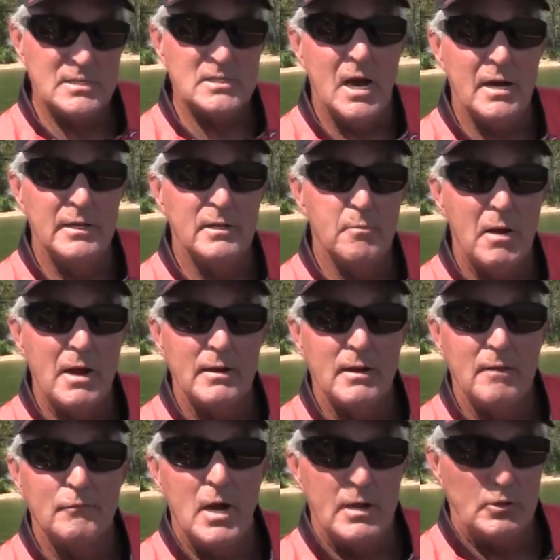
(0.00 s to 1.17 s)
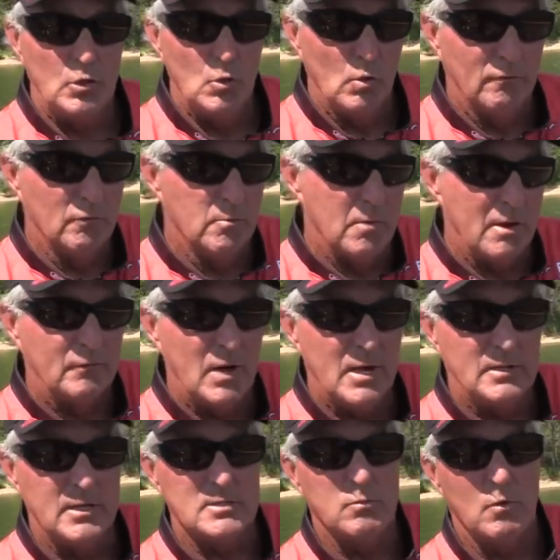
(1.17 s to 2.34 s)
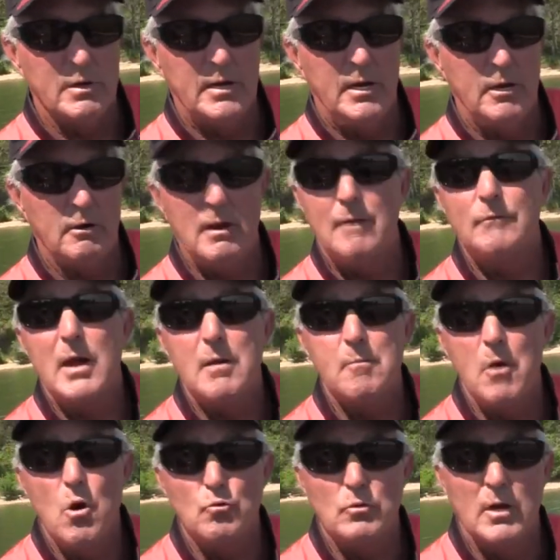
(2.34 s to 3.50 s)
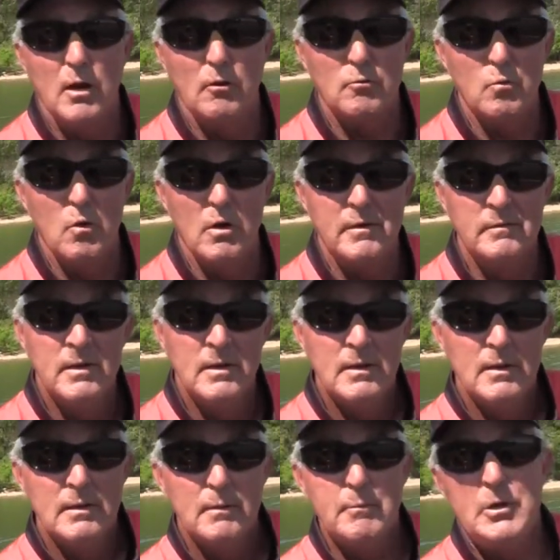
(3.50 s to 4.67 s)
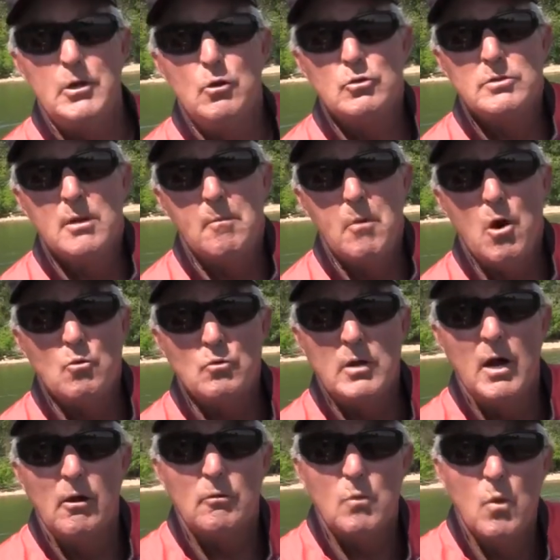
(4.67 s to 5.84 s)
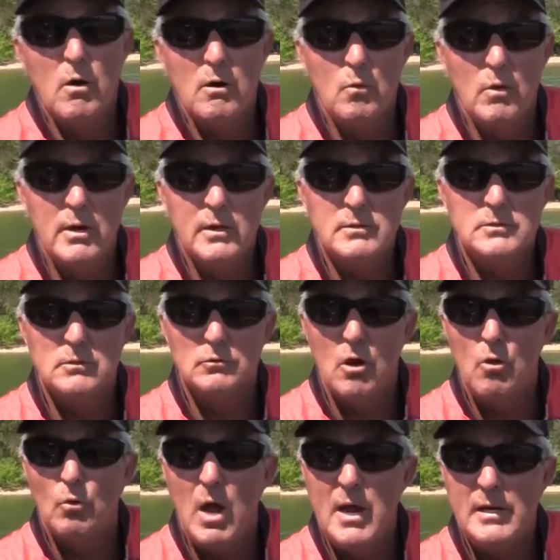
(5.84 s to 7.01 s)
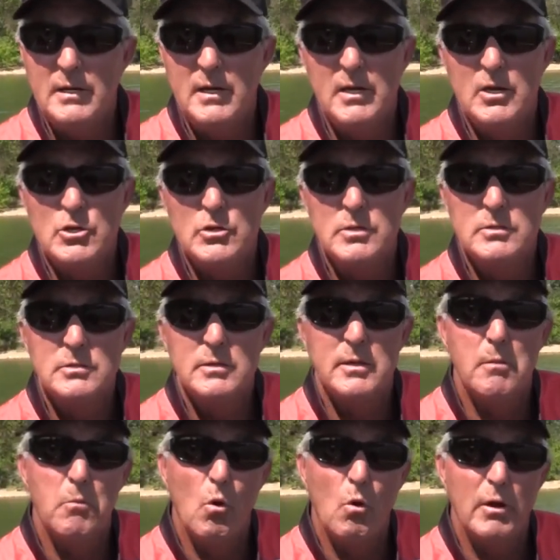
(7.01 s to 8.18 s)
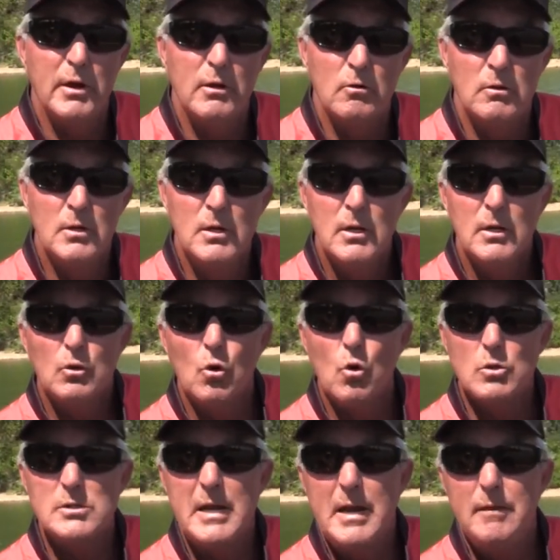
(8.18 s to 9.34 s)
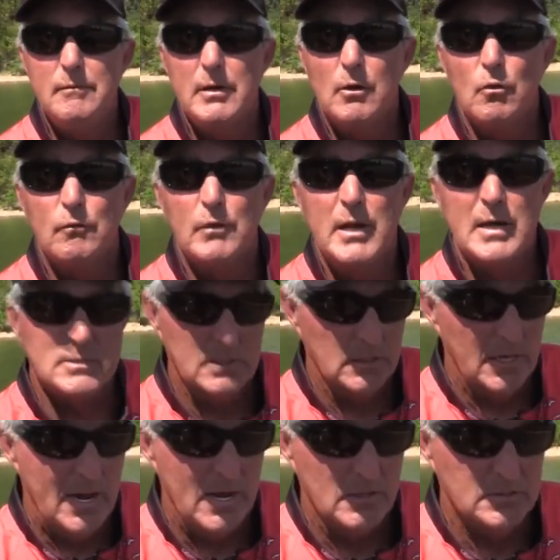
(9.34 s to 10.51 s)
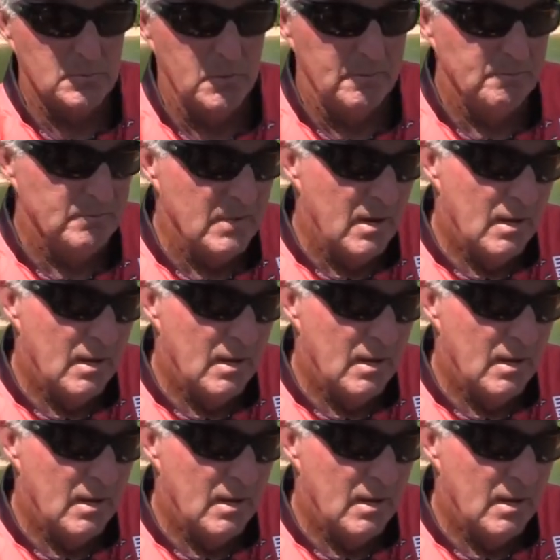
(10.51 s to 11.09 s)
excited about it. I've got two of them. I've got this one here and I've got a bone colored one. Been using the bone colored one when it's low light conditions in the morning or towards the evening or if it gets clouds. But